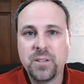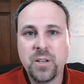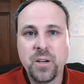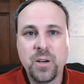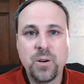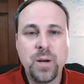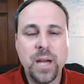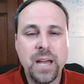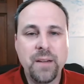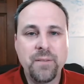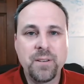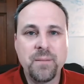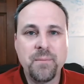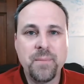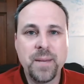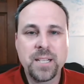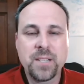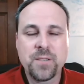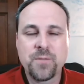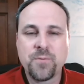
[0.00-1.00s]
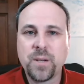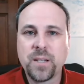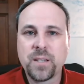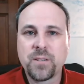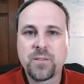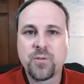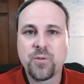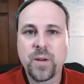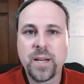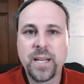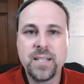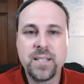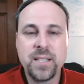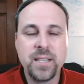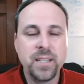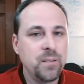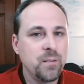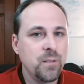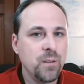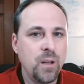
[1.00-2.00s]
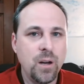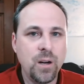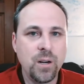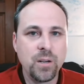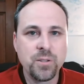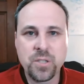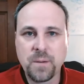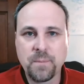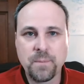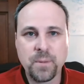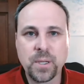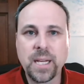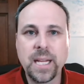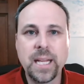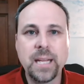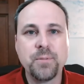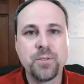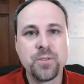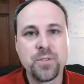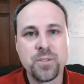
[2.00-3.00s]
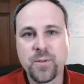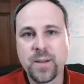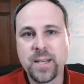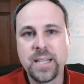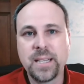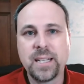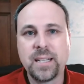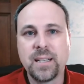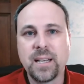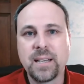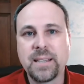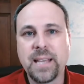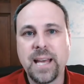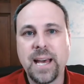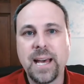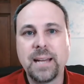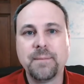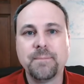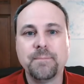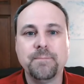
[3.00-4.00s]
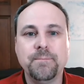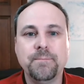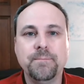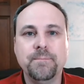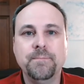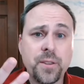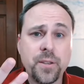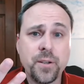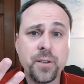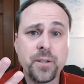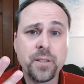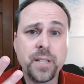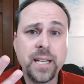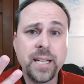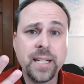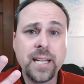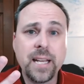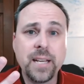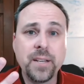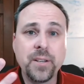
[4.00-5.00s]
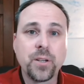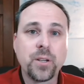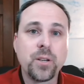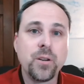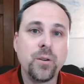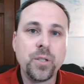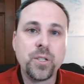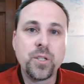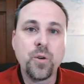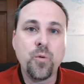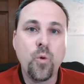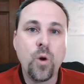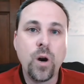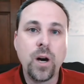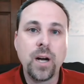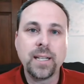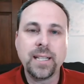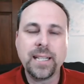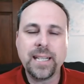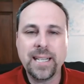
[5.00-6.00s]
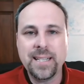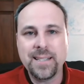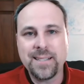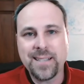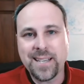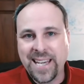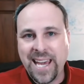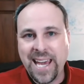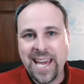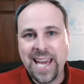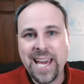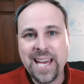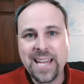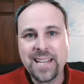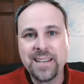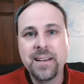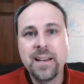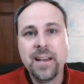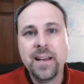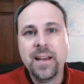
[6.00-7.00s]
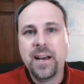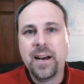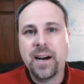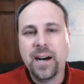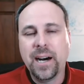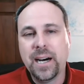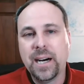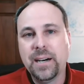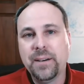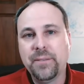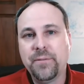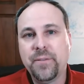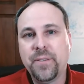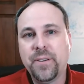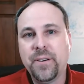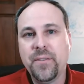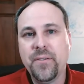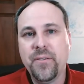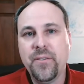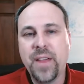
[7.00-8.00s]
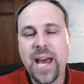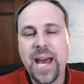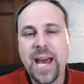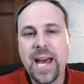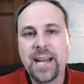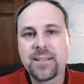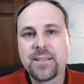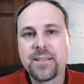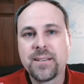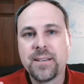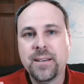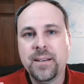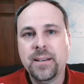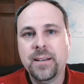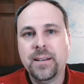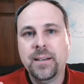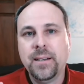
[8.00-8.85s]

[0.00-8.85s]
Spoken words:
No having to mess with crazy long jumper cables or anything like that. The third thing that you're going to want is a can of that